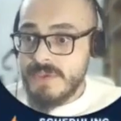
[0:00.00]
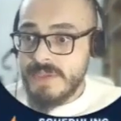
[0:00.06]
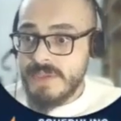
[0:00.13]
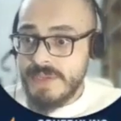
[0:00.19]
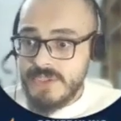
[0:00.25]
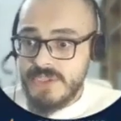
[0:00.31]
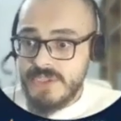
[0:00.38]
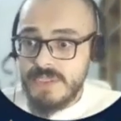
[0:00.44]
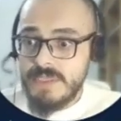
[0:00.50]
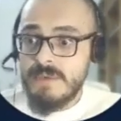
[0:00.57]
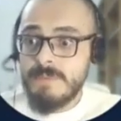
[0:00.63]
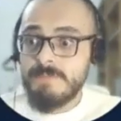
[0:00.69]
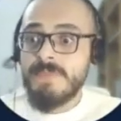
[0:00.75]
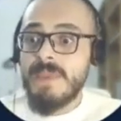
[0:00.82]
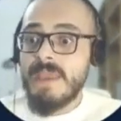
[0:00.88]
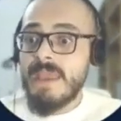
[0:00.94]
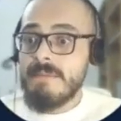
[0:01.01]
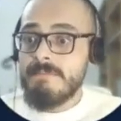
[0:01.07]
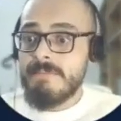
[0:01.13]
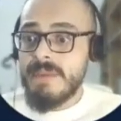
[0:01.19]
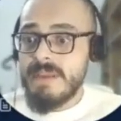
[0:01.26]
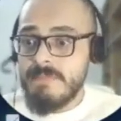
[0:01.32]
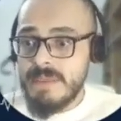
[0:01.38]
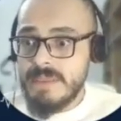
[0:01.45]
generation,
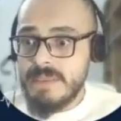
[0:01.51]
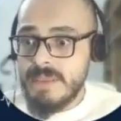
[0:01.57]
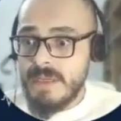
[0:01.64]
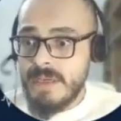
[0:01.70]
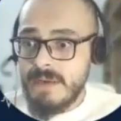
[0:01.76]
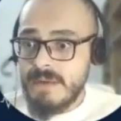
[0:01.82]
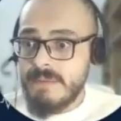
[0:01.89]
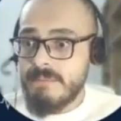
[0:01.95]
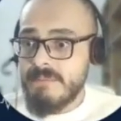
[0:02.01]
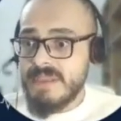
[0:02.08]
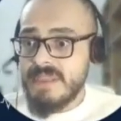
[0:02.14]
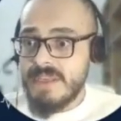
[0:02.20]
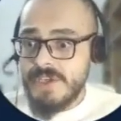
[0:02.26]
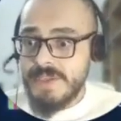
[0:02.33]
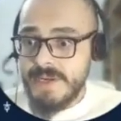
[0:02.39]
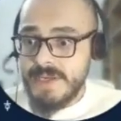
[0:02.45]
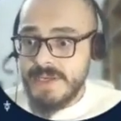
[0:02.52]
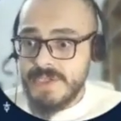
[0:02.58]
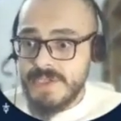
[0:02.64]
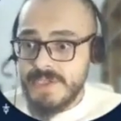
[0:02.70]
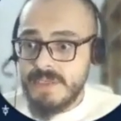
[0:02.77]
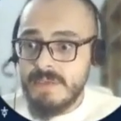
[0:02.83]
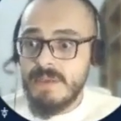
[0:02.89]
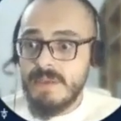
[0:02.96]
campaign builder, media
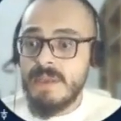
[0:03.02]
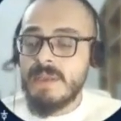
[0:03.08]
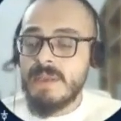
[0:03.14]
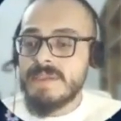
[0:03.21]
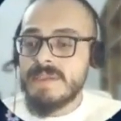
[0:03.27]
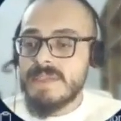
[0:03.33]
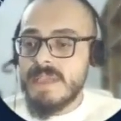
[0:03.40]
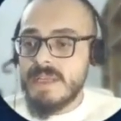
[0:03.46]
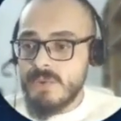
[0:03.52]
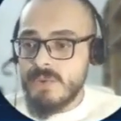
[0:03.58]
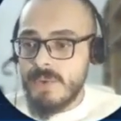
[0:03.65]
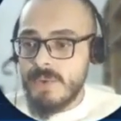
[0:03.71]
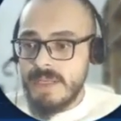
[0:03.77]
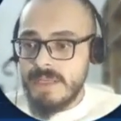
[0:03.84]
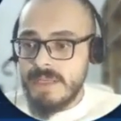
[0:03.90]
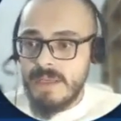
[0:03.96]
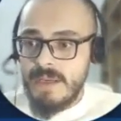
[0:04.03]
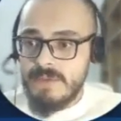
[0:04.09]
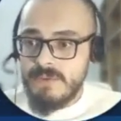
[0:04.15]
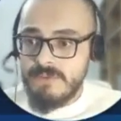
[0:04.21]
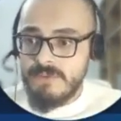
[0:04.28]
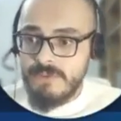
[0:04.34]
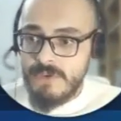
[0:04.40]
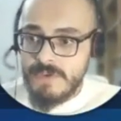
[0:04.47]
generation, scheduling,
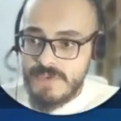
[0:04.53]
and of